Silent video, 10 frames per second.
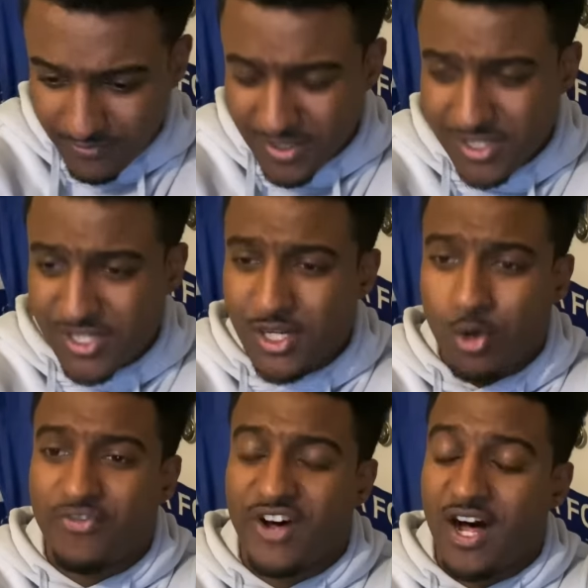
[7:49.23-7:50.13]

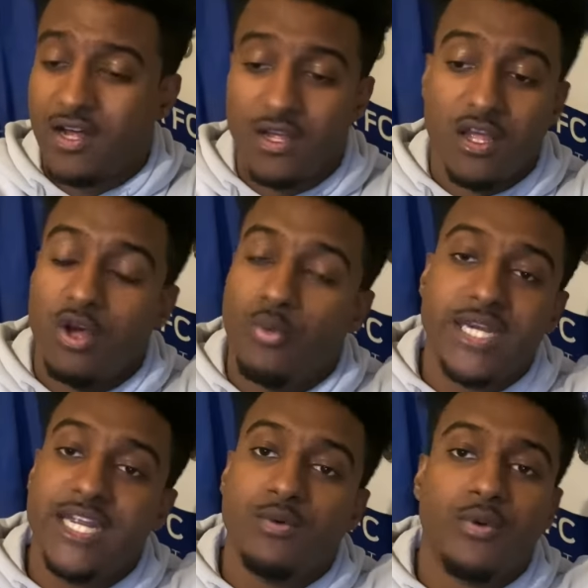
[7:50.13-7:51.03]
Silva,
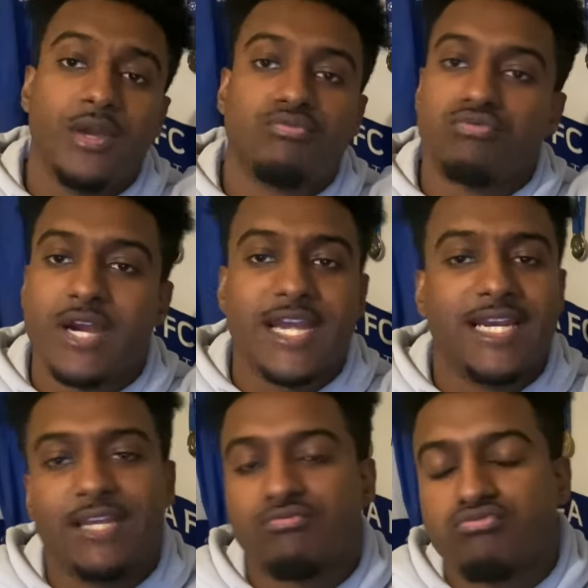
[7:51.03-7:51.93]
we
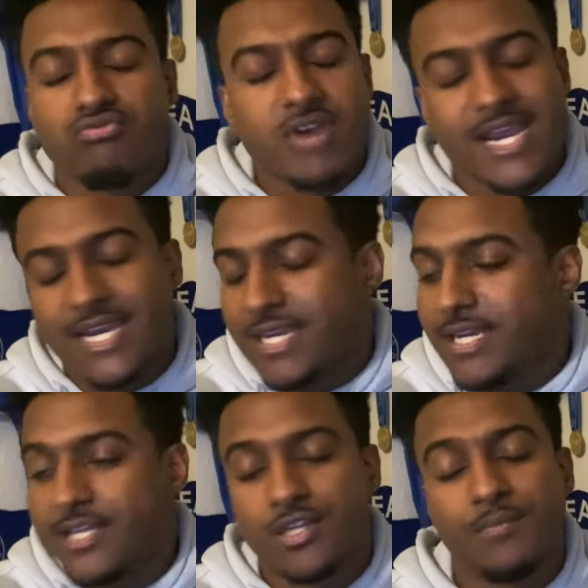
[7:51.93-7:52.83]
really
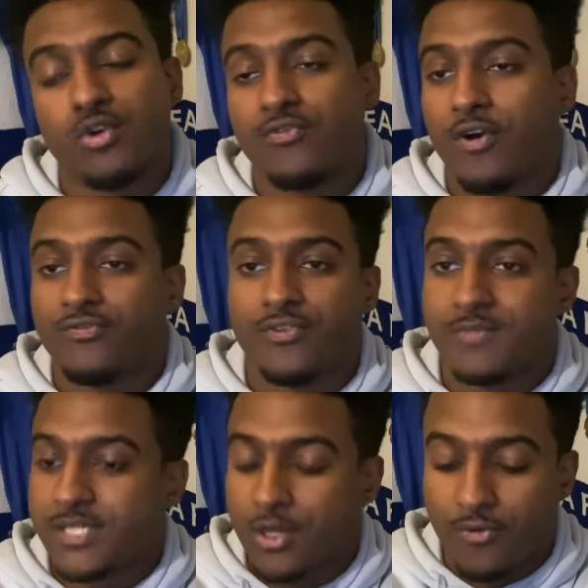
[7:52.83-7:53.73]
need to move on from
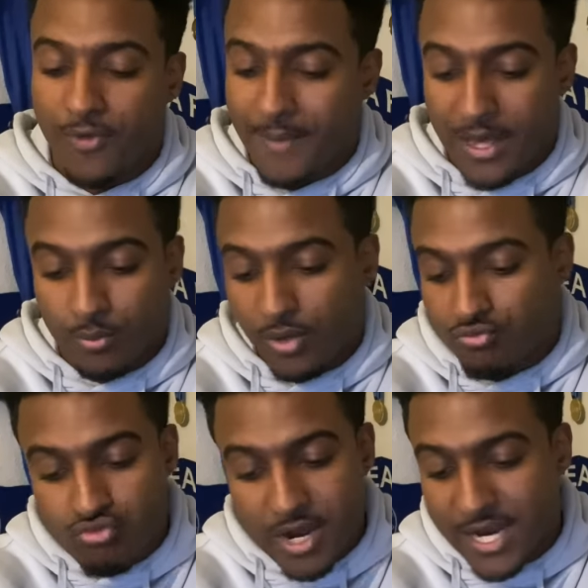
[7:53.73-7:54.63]
Silva, man. We
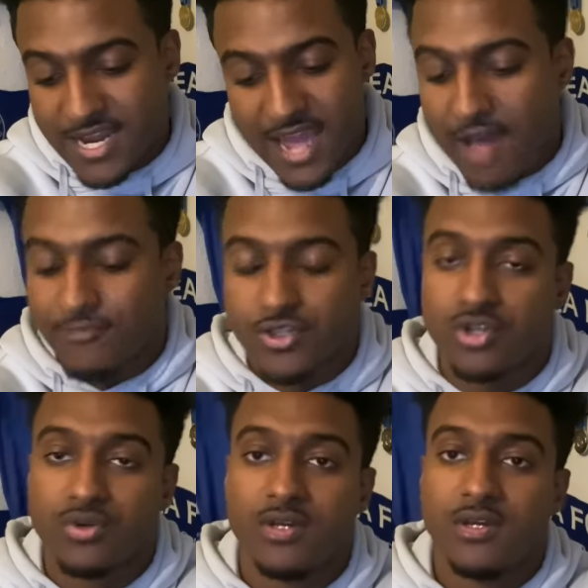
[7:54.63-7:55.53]
really have
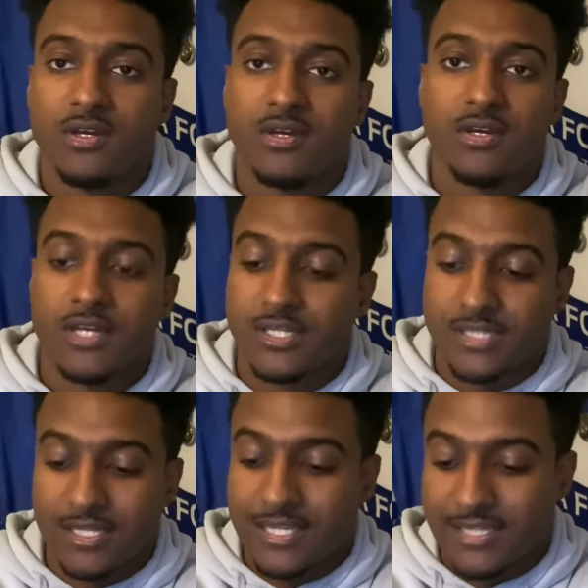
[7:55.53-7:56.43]
to. Because
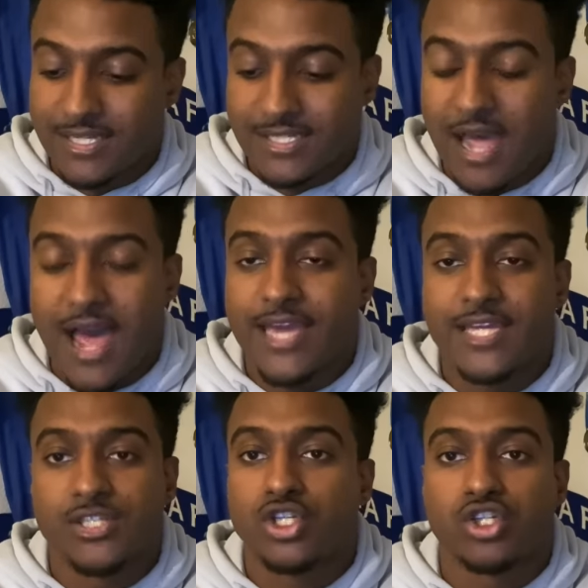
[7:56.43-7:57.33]
this guy
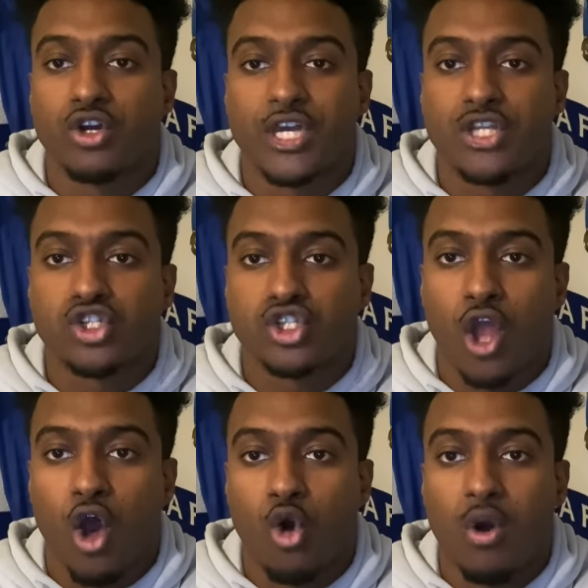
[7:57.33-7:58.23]
is just looking
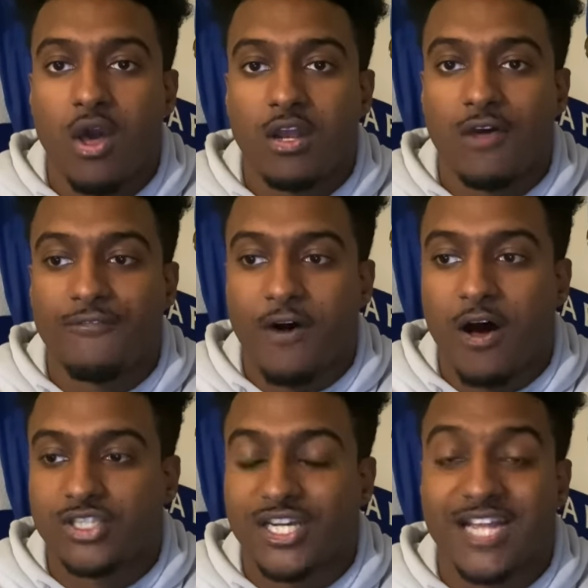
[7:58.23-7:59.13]
slow,
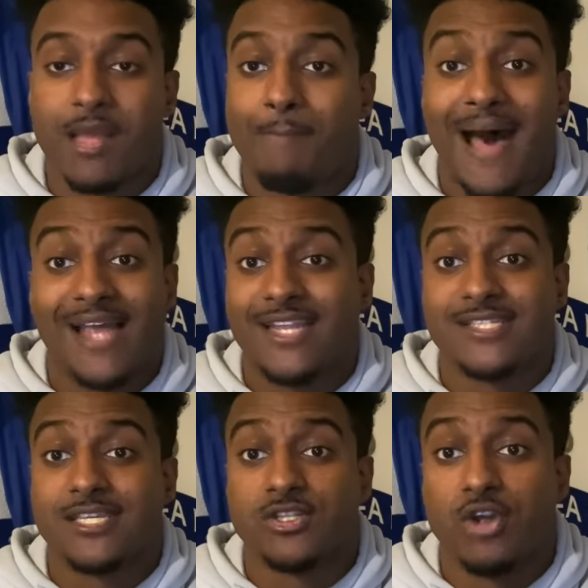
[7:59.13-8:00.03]
lethargic, and the
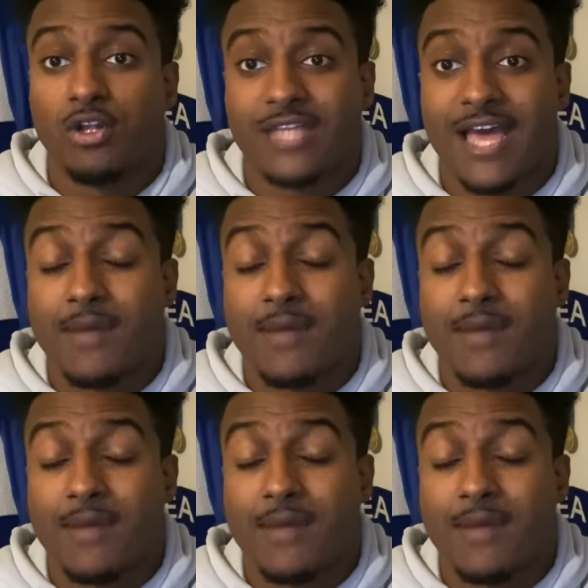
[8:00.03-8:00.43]
balance is not there.